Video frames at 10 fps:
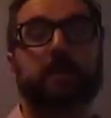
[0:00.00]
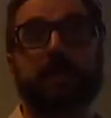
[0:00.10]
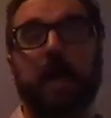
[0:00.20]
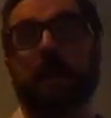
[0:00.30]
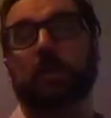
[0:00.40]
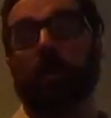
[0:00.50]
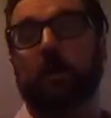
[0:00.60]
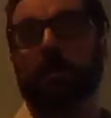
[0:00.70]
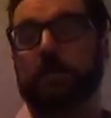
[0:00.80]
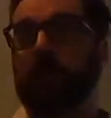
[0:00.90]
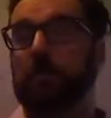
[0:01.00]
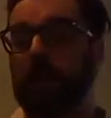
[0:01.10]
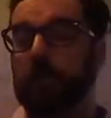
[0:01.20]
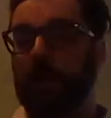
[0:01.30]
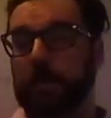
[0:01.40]
a sidecar container
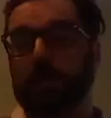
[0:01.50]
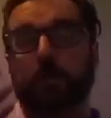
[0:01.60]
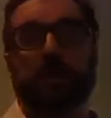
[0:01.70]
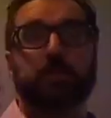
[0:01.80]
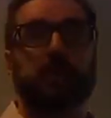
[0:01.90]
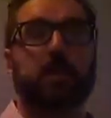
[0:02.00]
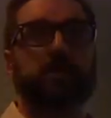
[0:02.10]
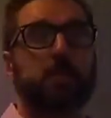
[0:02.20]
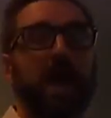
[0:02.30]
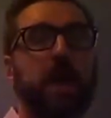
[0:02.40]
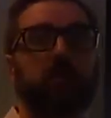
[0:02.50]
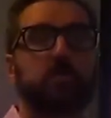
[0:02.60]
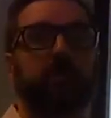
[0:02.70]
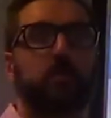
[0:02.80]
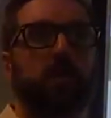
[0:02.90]
that, as I mentioned, that is a
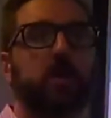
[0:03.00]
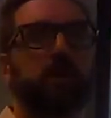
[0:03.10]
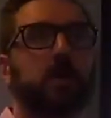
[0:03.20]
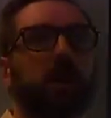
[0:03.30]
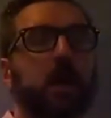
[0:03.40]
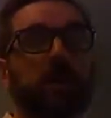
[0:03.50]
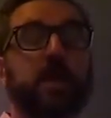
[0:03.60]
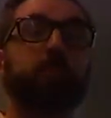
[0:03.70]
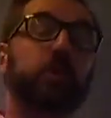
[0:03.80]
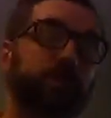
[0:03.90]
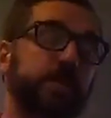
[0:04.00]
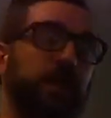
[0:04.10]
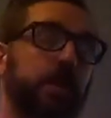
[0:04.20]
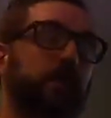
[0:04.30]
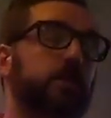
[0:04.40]
pattern before, uh, that pulls
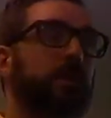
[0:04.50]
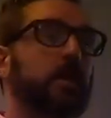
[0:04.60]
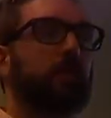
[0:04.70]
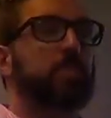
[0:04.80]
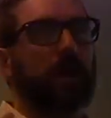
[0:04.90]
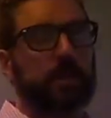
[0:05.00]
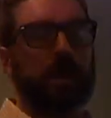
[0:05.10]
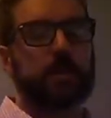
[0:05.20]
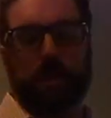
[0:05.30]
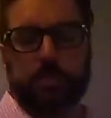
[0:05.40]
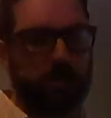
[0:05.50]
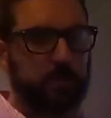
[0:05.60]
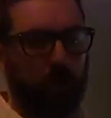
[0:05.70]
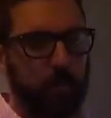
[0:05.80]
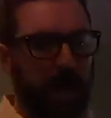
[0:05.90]
in it but that, that's just more